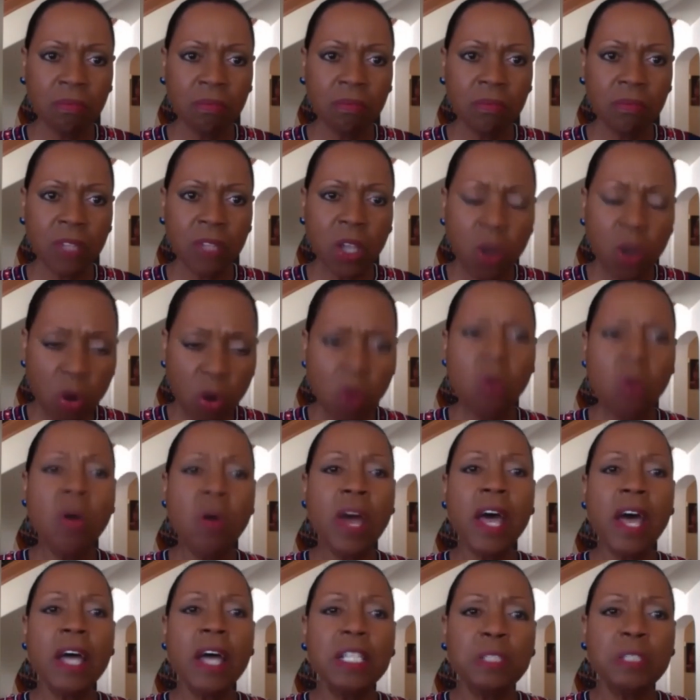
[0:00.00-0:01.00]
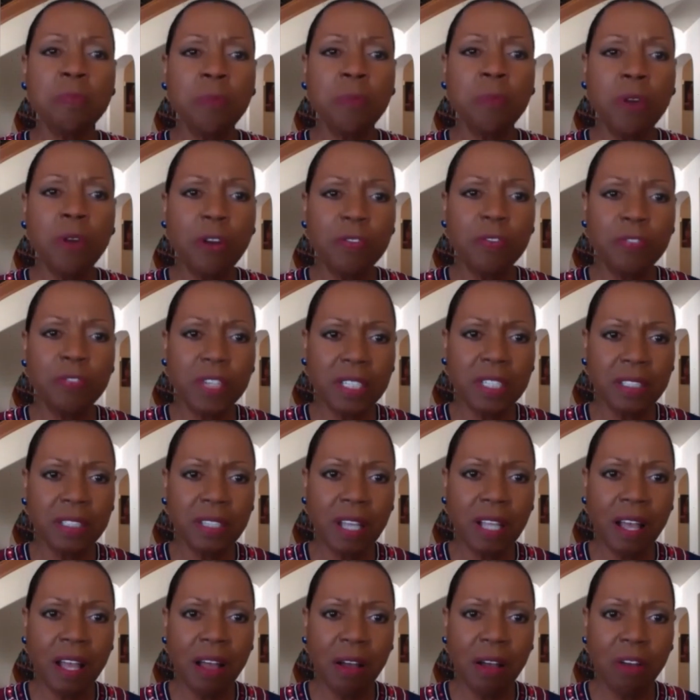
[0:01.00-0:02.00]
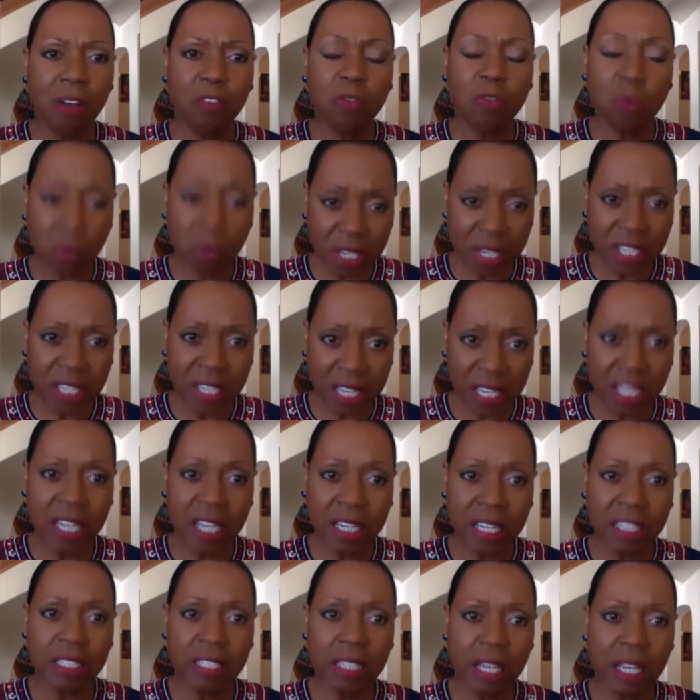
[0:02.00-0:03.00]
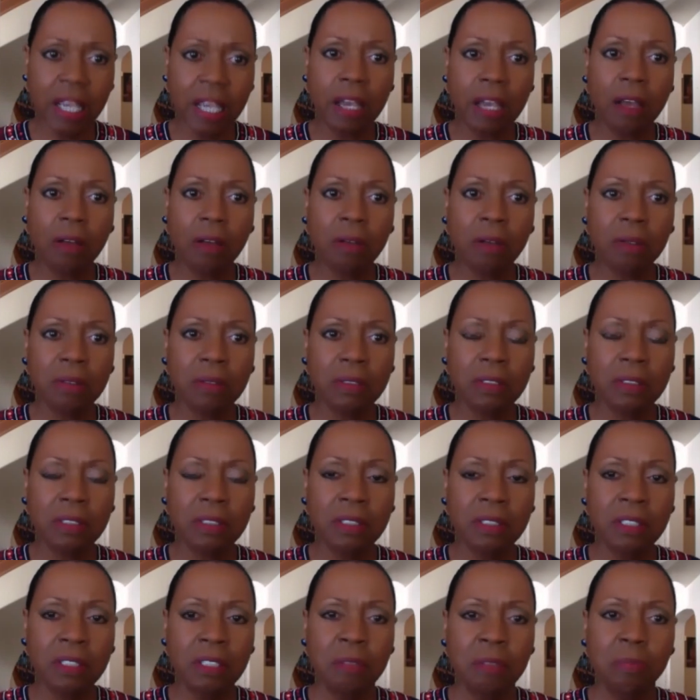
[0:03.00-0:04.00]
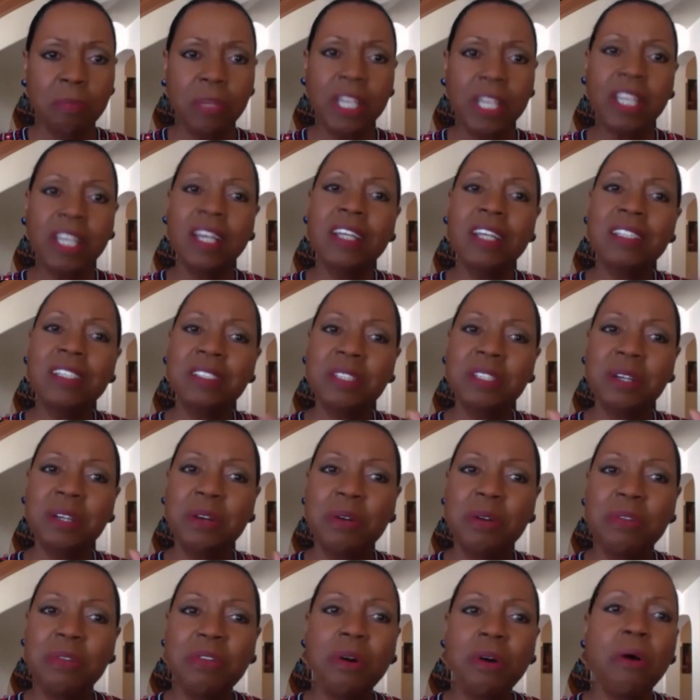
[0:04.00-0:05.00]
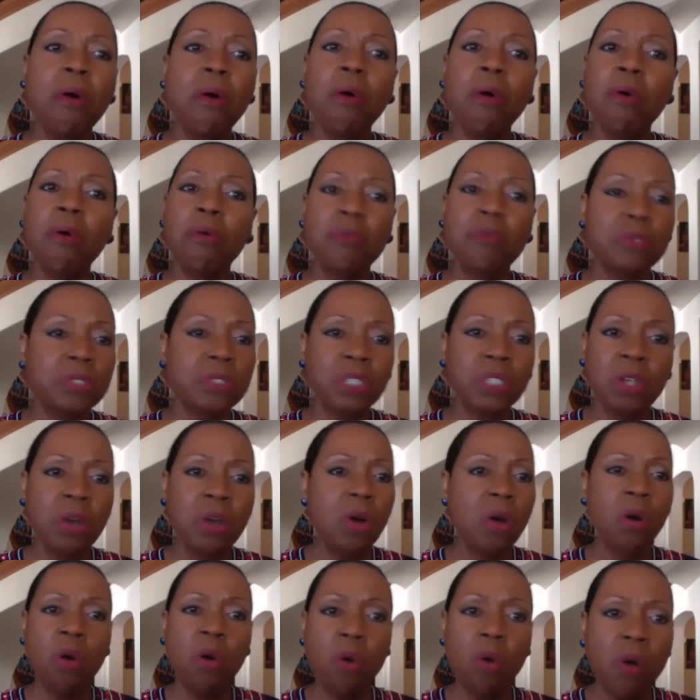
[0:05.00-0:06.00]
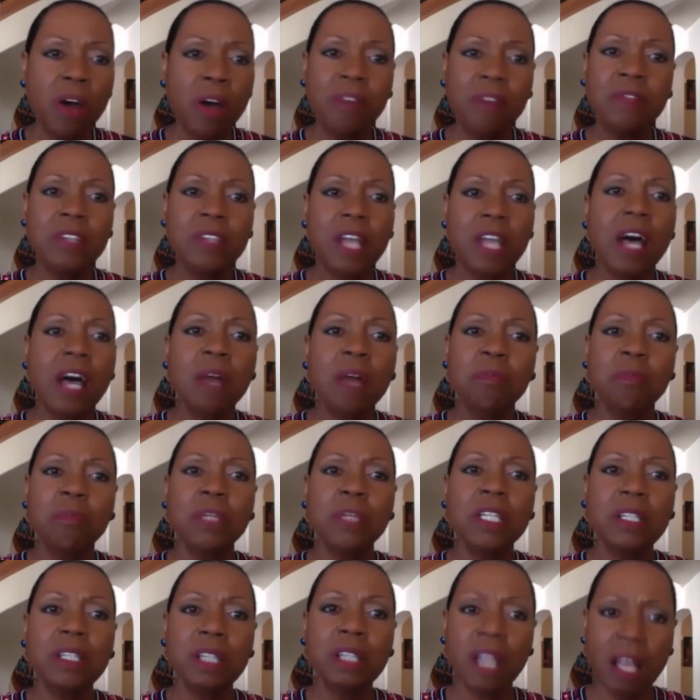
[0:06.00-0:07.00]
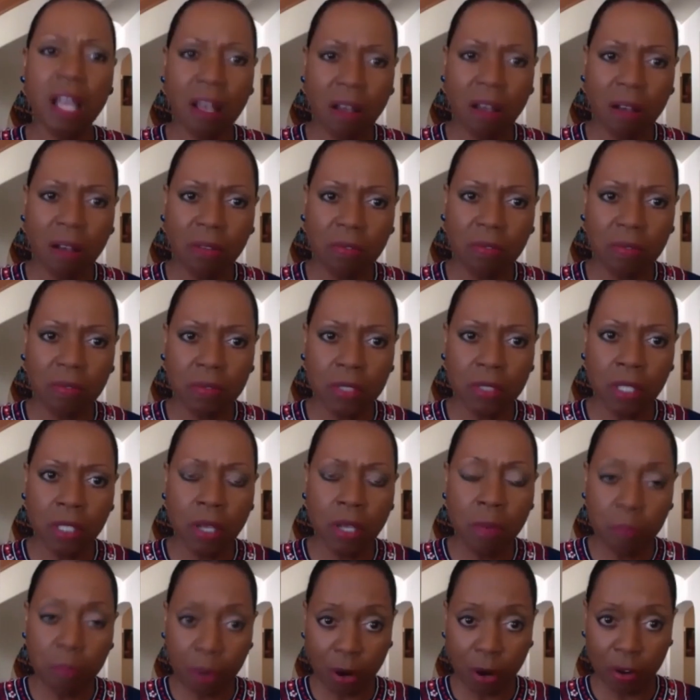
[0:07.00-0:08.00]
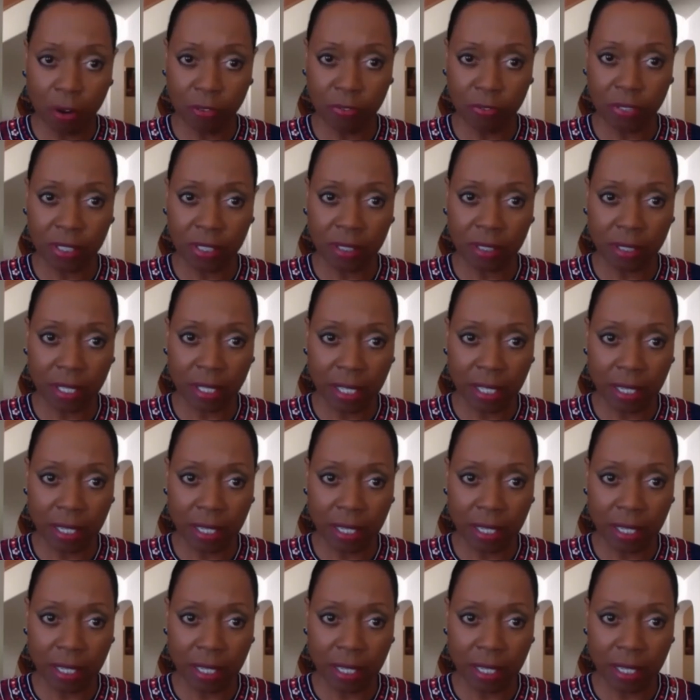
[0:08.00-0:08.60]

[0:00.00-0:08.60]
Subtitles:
Who has perfect love? We need it now. Because there are those who have not been loved perfectly.